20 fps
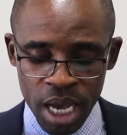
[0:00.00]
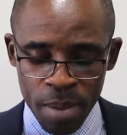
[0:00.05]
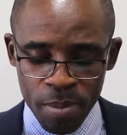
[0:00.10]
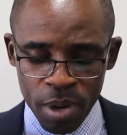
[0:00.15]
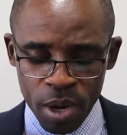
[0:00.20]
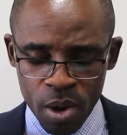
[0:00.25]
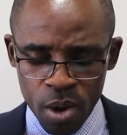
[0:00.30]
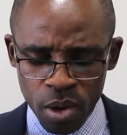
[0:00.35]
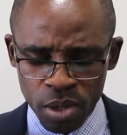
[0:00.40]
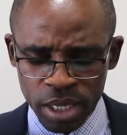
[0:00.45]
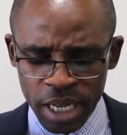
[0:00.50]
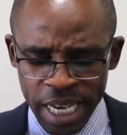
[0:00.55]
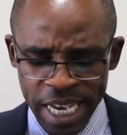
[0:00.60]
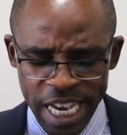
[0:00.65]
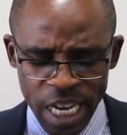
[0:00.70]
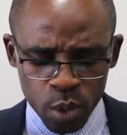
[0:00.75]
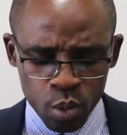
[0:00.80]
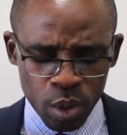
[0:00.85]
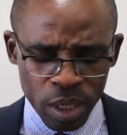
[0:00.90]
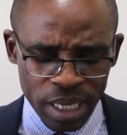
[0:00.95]
Because
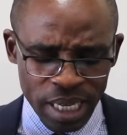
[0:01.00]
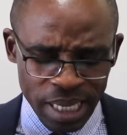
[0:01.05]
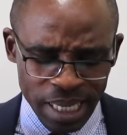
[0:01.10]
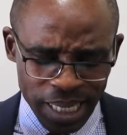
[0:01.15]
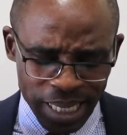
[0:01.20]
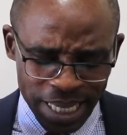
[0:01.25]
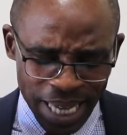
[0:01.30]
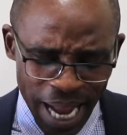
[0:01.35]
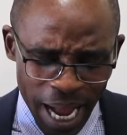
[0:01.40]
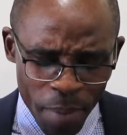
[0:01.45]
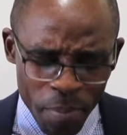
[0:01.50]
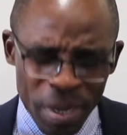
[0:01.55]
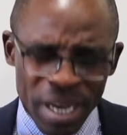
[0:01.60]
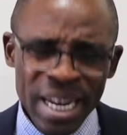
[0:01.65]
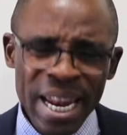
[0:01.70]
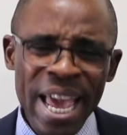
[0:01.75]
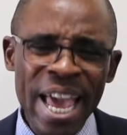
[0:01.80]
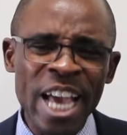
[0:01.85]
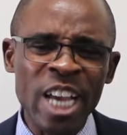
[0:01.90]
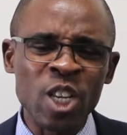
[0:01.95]
it will
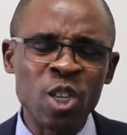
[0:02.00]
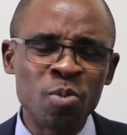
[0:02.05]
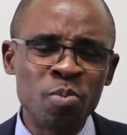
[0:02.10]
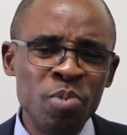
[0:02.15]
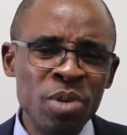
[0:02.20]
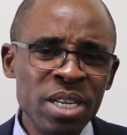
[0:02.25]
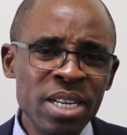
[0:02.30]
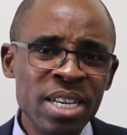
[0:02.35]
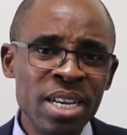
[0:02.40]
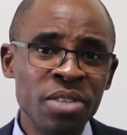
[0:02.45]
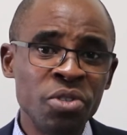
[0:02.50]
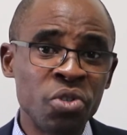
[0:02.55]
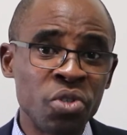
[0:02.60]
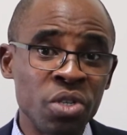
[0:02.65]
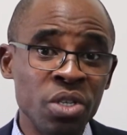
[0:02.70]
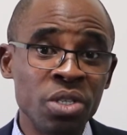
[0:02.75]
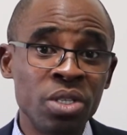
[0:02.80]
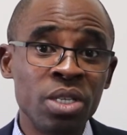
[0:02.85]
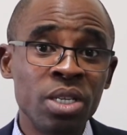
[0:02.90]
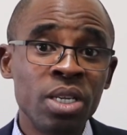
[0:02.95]
determine
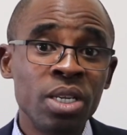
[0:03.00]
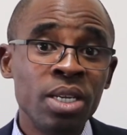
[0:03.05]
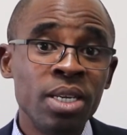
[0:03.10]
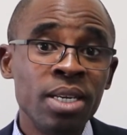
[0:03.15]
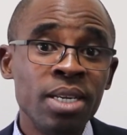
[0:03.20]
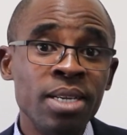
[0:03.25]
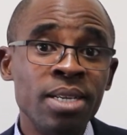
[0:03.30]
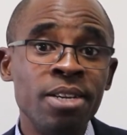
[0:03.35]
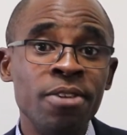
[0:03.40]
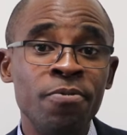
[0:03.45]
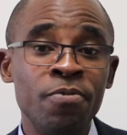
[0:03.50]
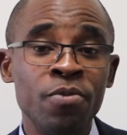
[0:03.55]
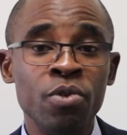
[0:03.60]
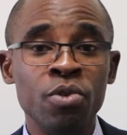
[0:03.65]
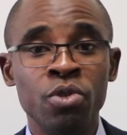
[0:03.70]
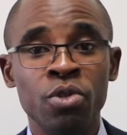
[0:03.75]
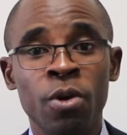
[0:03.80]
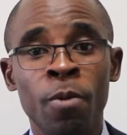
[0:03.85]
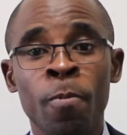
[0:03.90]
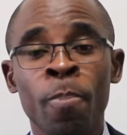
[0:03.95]
experiences in the
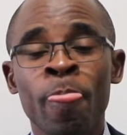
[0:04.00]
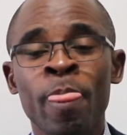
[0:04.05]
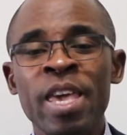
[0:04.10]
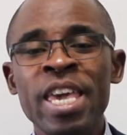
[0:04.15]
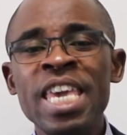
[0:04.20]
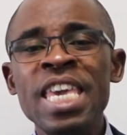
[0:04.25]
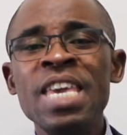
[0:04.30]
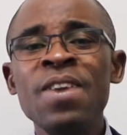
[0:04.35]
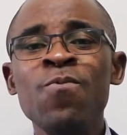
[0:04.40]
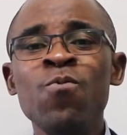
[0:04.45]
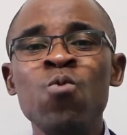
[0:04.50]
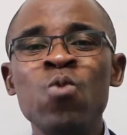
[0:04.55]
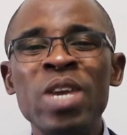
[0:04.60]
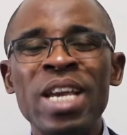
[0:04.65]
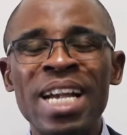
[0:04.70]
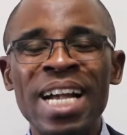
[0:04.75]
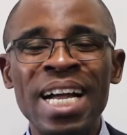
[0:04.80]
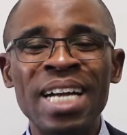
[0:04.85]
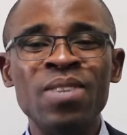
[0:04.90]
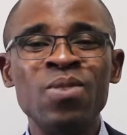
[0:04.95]
future. If
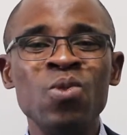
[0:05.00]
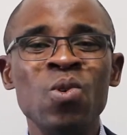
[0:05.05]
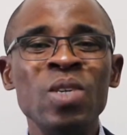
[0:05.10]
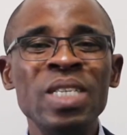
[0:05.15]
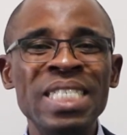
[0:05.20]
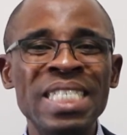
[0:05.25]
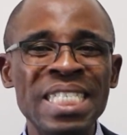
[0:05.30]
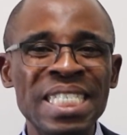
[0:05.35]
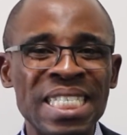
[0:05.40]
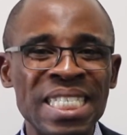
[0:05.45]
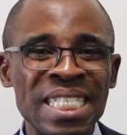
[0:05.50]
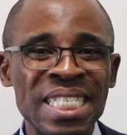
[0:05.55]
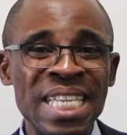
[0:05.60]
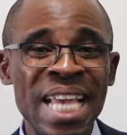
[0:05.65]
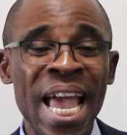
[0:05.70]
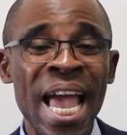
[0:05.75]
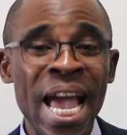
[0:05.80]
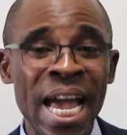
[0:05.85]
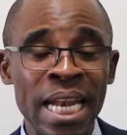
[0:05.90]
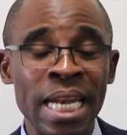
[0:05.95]
we cannot
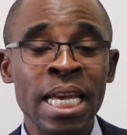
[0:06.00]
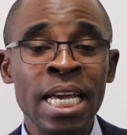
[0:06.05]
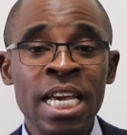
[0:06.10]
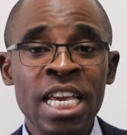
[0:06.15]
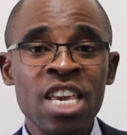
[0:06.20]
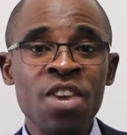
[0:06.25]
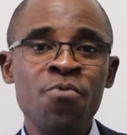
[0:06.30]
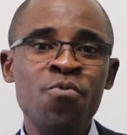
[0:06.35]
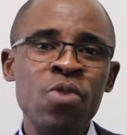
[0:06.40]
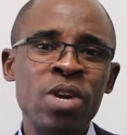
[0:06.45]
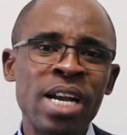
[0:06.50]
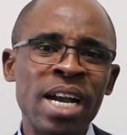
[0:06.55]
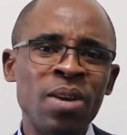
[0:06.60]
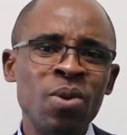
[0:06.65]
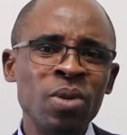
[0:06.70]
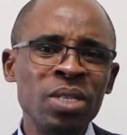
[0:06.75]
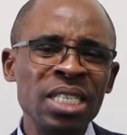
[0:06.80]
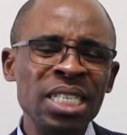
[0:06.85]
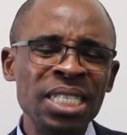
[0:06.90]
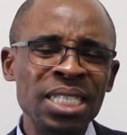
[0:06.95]
discern, if we
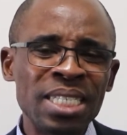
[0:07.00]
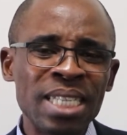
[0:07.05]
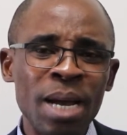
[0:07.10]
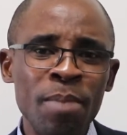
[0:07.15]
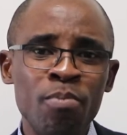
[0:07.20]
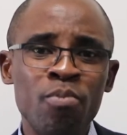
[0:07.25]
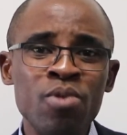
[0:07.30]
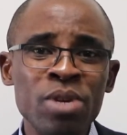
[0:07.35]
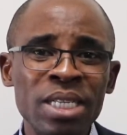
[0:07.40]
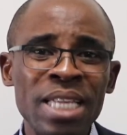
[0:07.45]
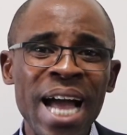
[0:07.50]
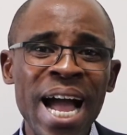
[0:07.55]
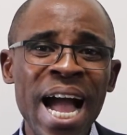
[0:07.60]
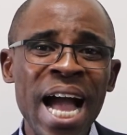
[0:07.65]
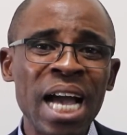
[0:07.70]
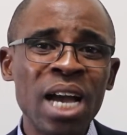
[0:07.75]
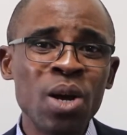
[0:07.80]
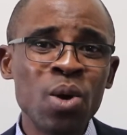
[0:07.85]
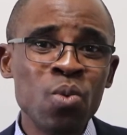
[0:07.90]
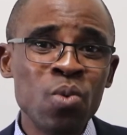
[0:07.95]
cannot interpret
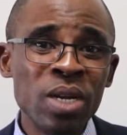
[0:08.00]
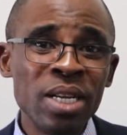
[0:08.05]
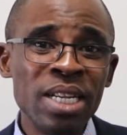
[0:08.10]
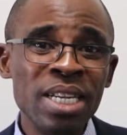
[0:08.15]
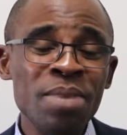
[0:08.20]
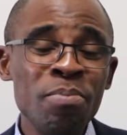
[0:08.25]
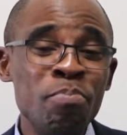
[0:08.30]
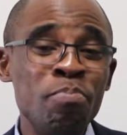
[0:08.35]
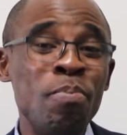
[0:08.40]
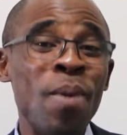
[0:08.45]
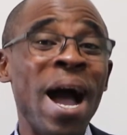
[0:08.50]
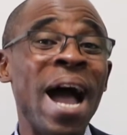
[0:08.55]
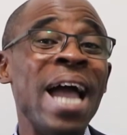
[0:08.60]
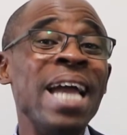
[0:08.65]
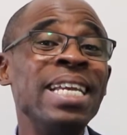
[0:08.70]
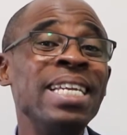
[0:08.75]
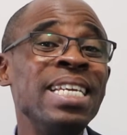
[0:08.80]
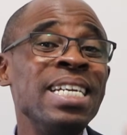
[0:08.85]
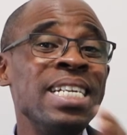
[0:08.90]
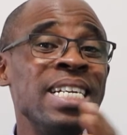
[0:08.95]
accurately
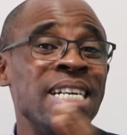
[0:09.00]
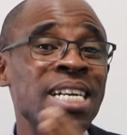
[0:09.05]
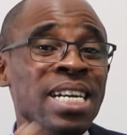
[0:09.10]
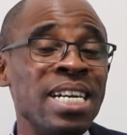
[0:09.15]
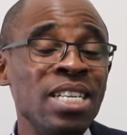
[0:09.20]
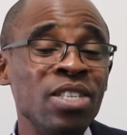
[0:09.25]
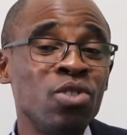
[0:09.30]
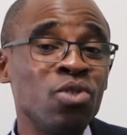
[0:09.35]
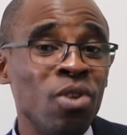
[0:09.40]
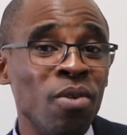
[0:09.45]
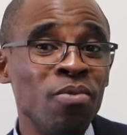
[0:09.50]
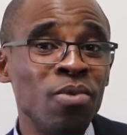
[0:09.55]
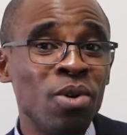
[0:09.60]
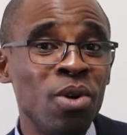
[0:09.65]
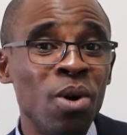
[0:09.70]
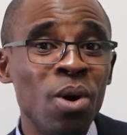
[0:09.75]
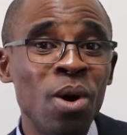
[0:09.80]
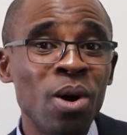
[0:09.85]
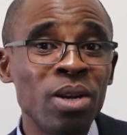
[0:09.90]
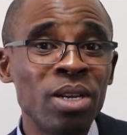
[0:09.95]
by the grace of
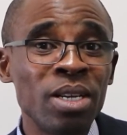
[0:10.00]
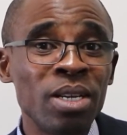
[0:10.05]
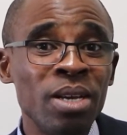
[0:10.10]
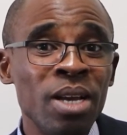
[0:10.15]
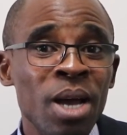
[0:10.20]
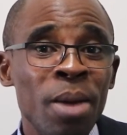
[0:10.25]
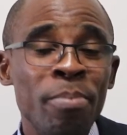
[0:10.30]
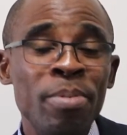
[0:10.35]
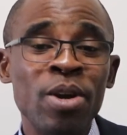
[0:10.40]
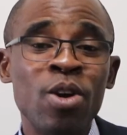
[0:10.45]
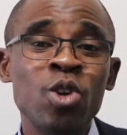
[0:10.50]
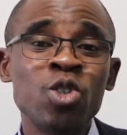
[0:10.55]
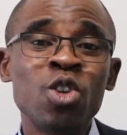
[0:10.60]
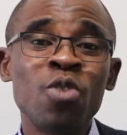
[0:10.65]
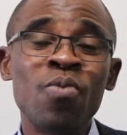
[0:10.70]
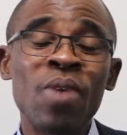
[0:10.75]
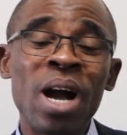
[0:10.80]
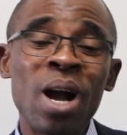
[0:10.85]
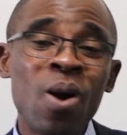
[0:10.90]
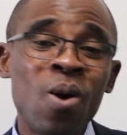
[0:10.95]
God, because
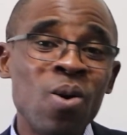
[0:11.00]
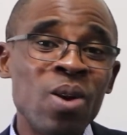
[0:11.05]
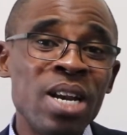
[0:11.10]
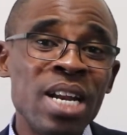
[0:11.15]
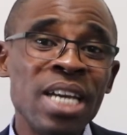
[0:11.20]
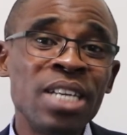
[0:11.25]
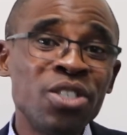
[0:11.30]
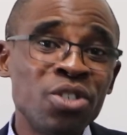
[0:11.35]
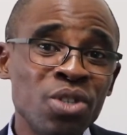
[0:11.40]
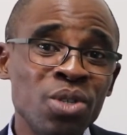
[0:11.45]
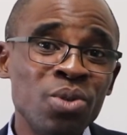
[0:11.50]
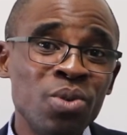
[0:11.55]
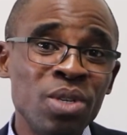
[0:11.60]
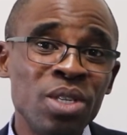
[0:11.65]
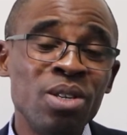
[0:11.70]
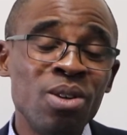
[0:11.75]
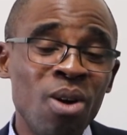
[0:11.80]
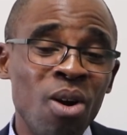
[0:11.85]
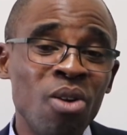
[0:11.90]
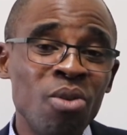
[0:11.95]
of our connection to
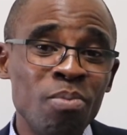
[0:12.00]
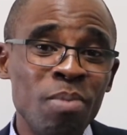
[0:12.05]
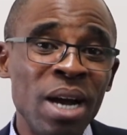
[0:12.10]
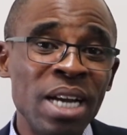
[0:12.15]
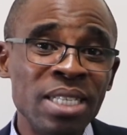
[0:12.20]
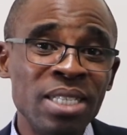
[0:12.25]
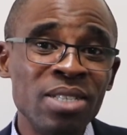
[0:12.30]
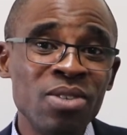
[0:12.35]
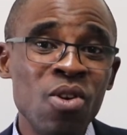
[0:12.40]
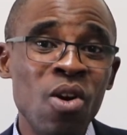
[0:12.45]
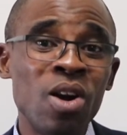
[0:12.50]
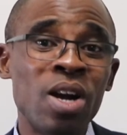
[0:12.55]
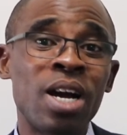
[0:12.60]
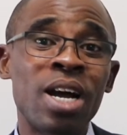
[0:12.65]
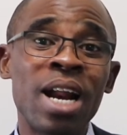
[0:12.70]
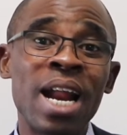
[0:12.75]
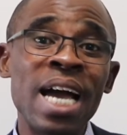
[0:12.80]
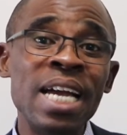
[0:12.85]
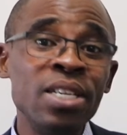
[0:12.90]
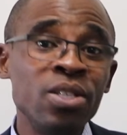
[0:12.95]
the Almighty God,
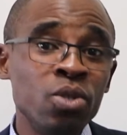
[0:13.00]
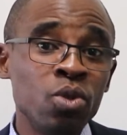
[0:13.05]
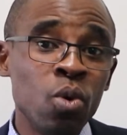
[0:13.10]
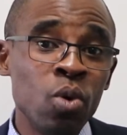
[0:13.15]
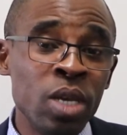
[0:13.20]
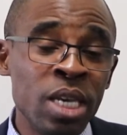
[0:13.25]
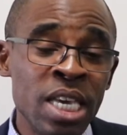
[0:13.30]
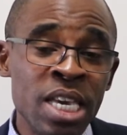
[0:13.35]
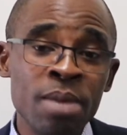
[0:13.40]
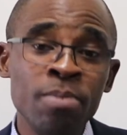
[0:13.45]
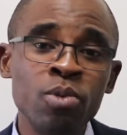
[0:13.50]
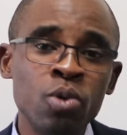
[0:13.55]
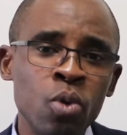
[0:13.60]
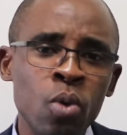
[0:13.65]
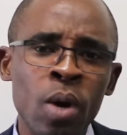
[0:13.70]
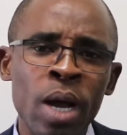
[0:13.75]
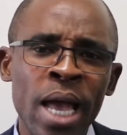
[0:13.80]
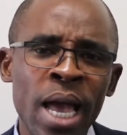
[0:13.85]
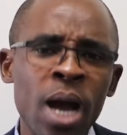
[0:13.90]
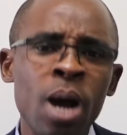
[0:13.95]
crying to Him
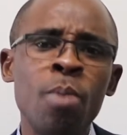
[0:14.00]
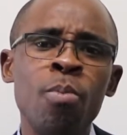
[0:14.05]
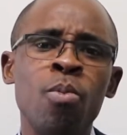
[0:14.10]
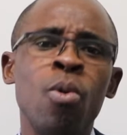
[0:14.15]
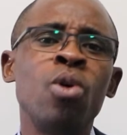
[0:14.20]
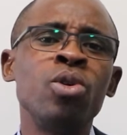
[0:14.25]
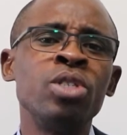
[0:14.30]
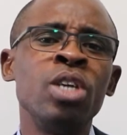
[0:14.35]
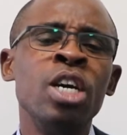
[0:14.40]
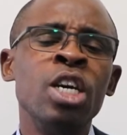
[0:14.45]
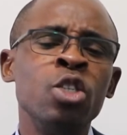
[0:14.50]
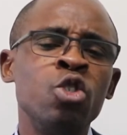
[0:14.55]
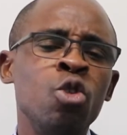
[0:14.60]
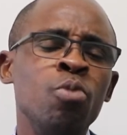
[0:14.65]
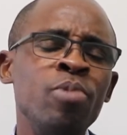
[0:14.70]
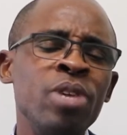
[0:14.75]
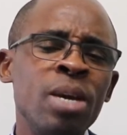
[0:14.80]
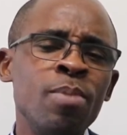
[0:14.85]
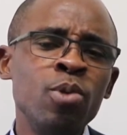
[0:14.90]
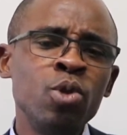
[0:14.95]
to help us
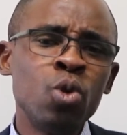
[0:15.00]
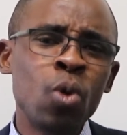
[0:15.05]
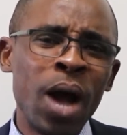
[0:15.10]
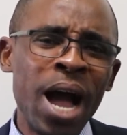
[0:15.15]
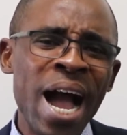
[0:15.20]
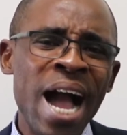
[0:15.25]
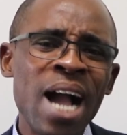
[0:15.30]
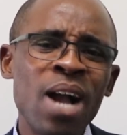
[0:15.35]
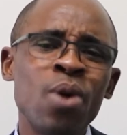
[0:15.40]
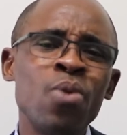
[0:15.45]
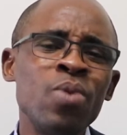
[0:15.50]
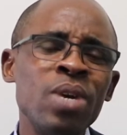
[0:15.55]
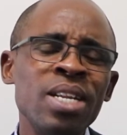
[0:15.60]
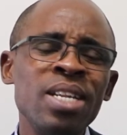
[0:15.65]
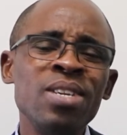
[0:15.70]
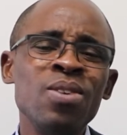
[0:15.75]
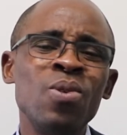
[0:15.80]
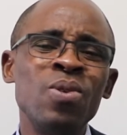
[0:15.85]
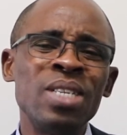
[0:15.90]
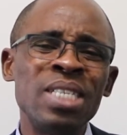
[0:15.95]
to be able to
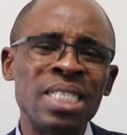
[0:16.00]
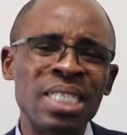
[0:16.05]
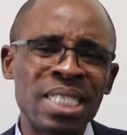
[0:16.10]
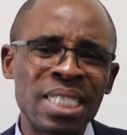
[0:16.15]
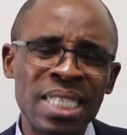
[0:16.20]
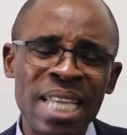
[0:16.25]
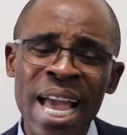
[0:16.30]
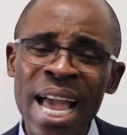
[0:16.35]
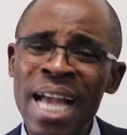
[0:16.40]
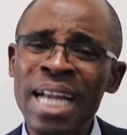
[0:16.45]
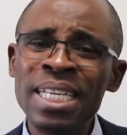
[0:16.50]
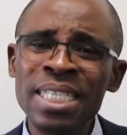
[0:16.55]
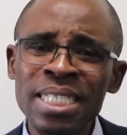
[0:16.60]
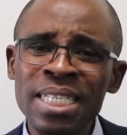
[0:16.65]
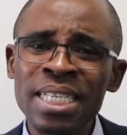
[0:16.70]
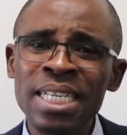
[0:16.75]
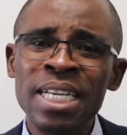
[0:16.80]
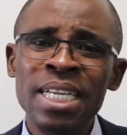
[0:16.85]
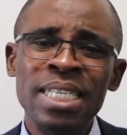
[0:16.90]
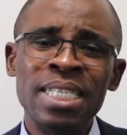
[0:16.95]
accurately
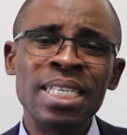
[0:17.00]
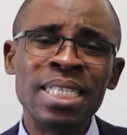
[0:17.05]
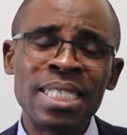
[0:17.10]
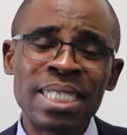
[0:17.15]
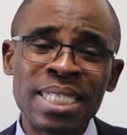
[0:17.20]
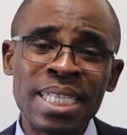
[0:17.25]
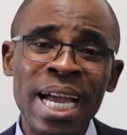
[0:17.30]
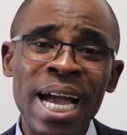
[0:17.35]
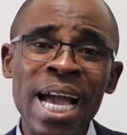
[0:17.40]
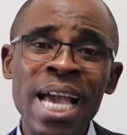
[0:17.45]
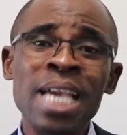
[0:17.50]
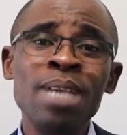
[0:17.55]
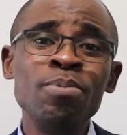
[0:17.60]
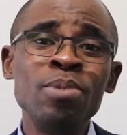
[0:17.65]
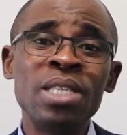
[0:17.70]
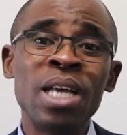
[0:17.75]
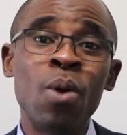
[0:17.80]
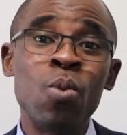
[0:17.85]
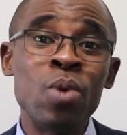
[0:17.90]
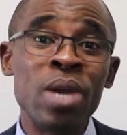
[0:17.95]
understand the
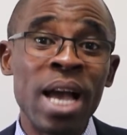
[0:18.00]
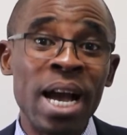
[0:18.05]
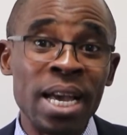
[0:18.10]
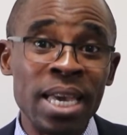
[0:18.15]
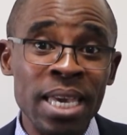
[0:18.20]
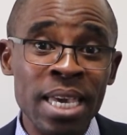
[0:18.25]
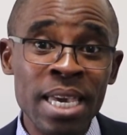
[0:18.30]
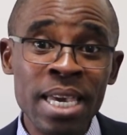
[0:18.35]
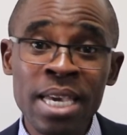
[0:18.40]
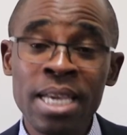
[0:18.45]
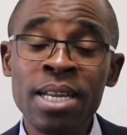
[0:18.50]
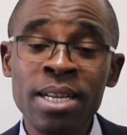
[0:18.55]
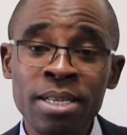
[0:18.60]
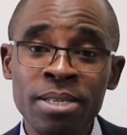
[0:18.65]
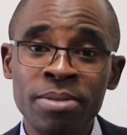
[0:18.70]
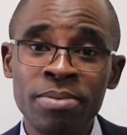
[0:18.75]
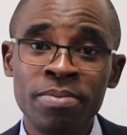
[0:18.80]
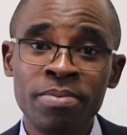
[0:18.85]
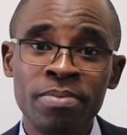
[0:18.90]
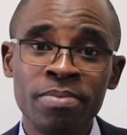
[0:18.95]
time that we are in,